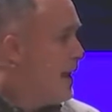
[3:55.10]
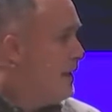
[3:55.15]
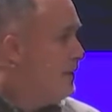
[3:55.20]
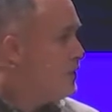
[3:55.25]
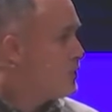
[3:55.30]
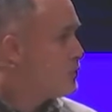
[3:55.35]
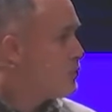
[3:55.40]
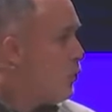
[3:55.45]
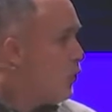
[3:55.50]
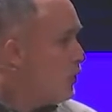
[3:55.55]

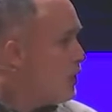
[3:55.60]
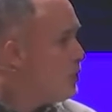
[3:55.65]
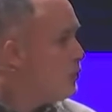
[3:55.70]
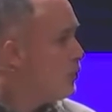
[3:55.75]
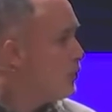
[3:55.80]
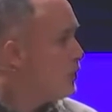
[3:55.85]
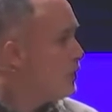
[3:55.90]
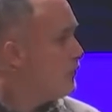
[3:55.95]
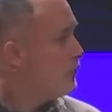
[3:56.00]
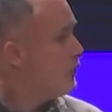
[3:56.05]
And this morning
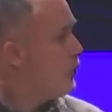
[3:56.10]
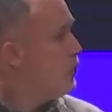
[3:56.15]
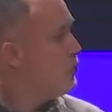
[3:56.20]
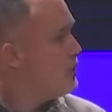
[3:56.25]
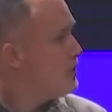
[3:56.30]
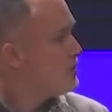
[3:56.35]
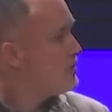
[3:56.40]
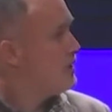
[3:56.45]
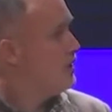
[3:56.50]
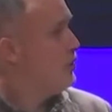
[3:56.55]
we're going to
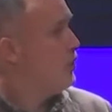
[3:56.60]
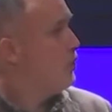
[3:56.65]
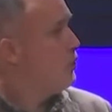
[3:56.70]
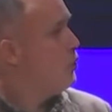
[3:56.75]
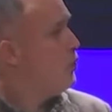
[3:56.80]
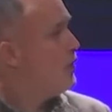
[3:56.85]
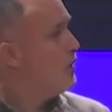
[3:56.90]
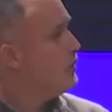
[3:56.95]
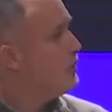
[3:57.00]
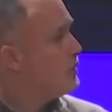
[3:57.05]
focus in
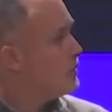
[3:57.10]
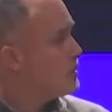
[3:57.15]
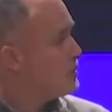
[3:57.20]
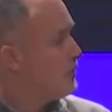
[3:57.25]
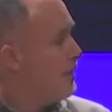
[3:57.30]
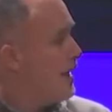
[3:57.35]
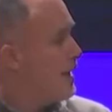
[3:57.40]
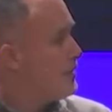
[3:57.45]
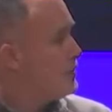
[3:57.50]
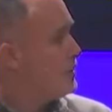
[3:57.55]
on what it
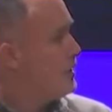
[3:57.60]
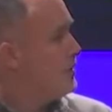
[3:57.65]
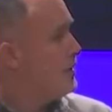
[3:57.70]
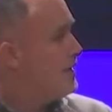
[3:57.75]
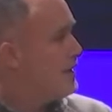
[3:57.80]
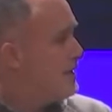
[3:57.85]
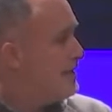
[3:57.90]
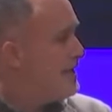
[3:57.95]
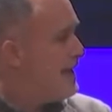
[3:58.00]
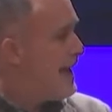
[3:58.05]
looks like
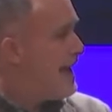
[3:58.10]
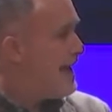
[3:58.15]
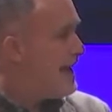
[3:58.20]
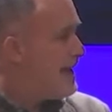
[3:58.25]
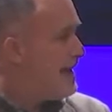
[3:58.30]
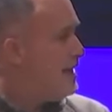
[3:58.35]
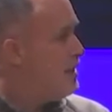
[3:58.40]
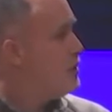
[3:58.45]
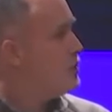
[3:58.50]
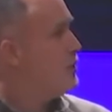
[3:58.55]
to
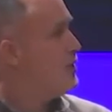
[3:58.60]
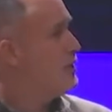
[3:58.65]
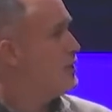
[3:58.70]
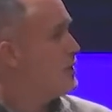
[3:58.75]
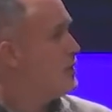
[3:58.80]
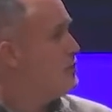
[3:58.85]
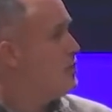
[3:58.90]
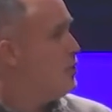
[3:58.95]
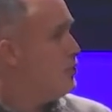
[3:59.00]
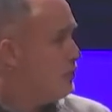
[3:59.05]
engage in
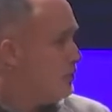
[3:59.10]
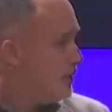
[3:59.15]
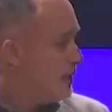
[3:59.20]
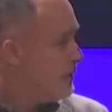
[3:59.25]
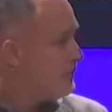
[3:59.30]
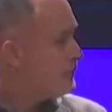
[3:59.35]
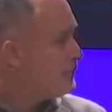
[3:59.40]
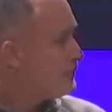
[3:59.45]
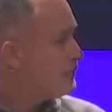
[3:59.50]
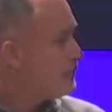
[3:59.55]

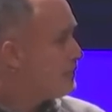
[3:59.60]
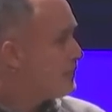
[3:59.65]
community.